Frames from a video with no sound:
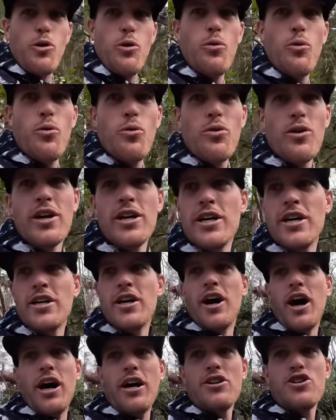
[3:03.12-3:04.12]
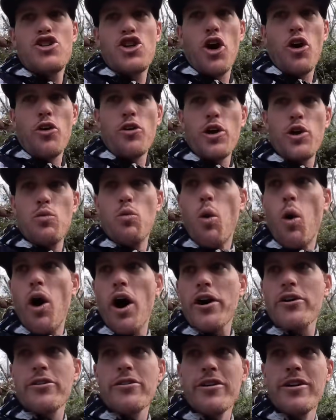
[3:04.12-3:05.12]
cool. Uncharted
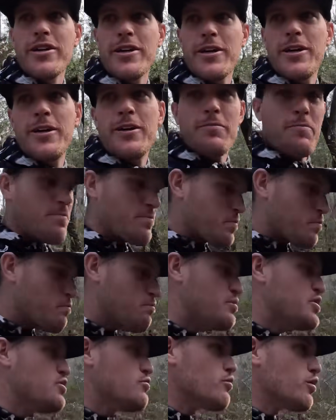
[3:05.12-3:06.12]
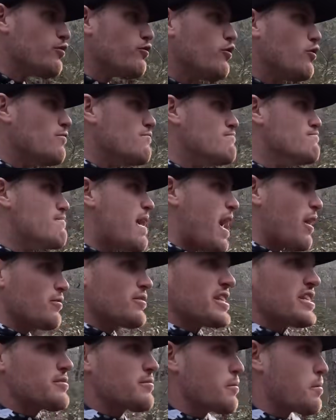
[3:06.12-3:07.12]
water, beautiful
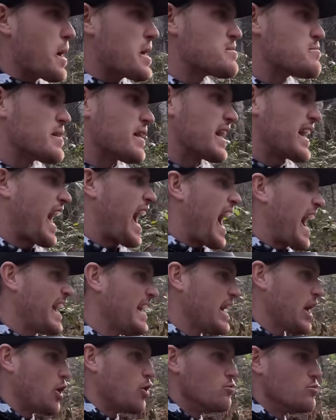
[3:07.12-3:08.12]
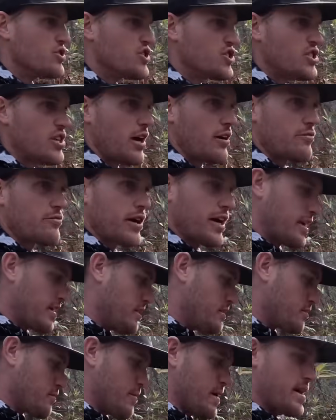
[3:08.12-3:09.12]
mountain. This reminds me of like Idaho stuff right
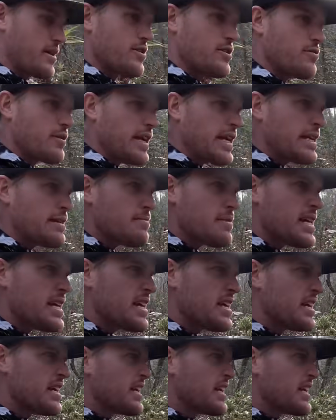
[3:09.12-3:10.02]
here, man. Are you kidding me?